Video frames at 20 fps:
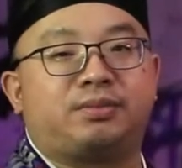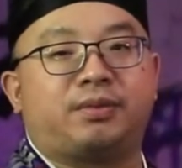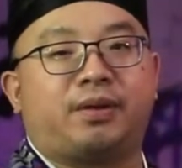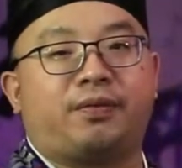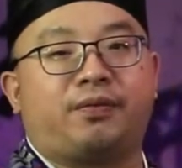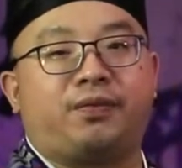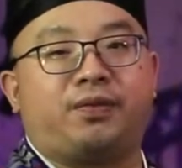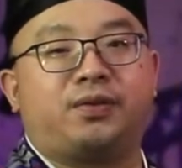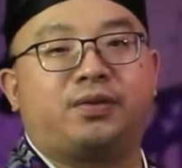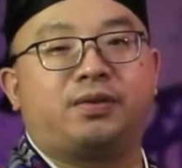the
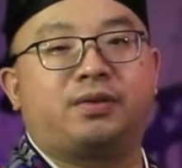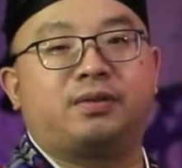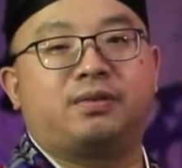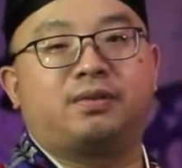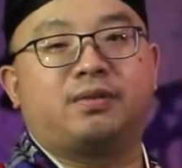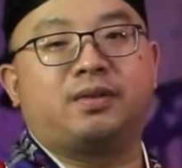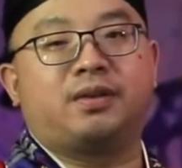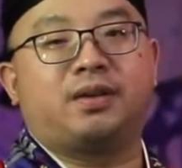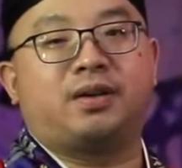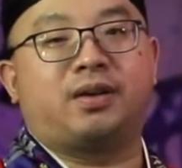food,
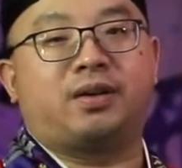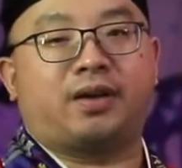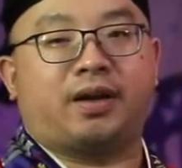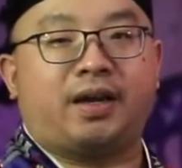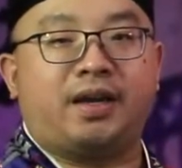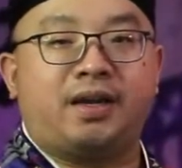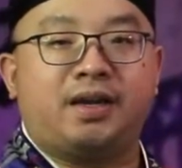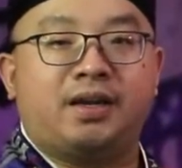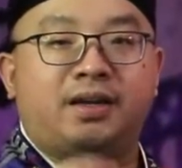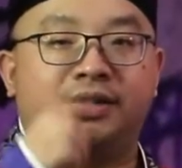
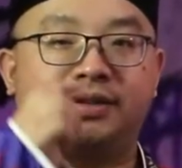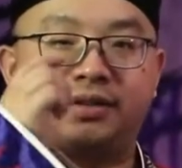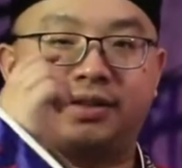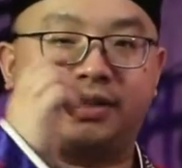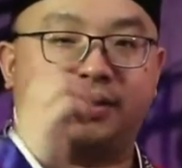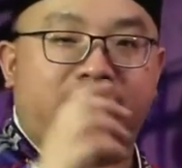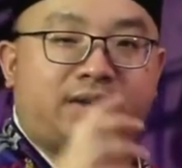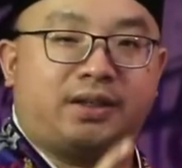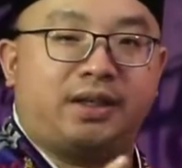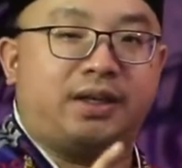okay?
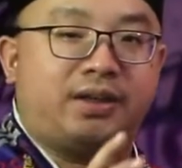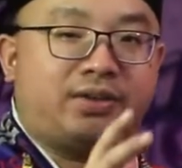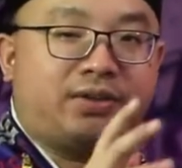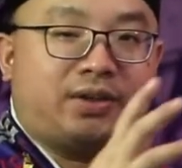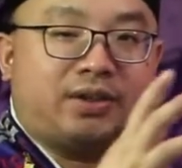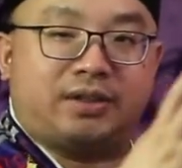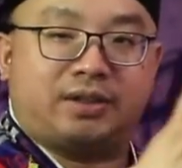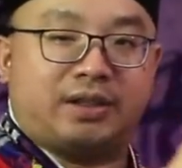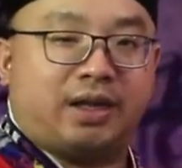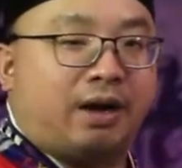The dish
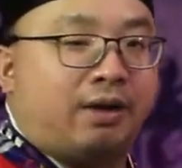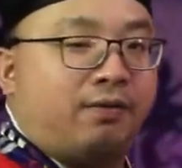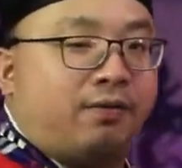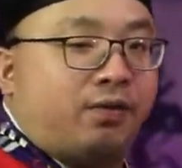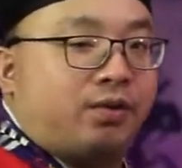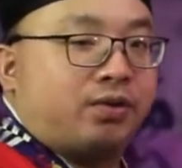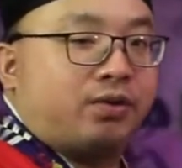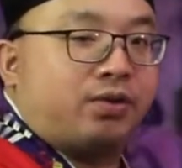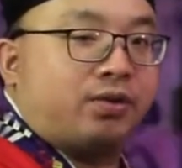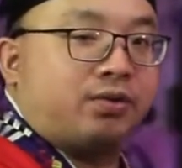is now
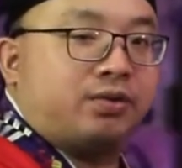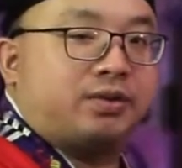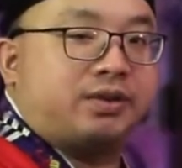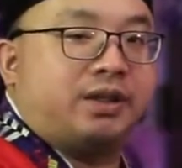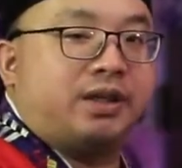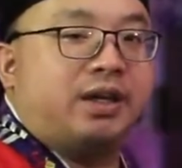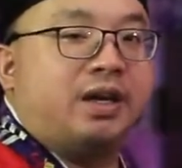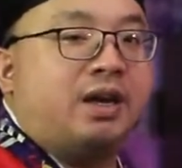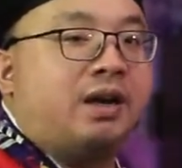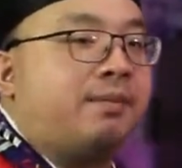for
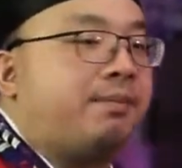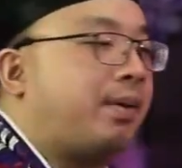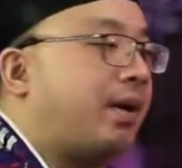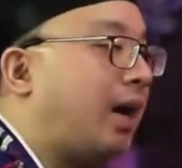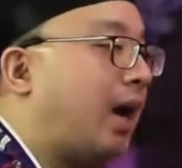Josie. But